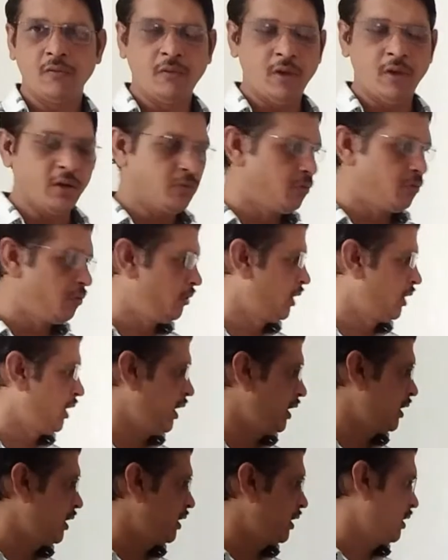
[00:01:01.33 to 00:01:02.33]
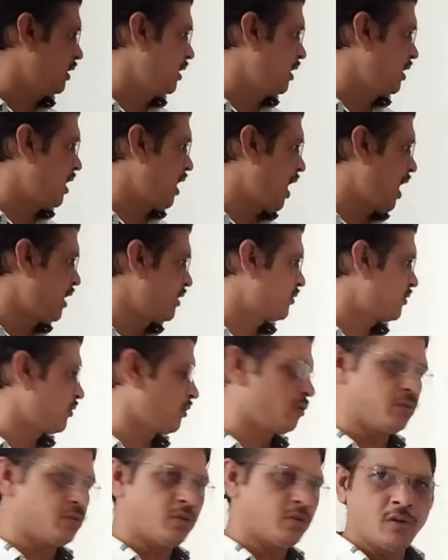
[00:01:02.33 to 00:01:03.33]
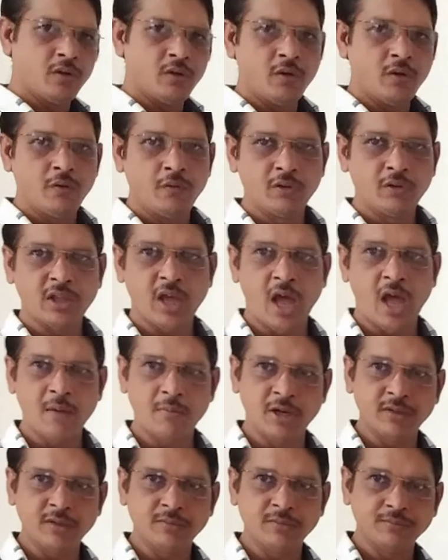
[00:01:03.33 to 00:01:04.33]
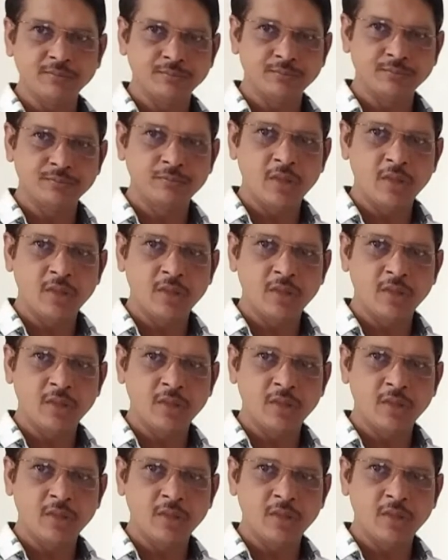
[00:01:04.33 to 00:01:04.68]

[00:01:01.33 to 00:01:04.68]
When we hit a hard stone with a hammer,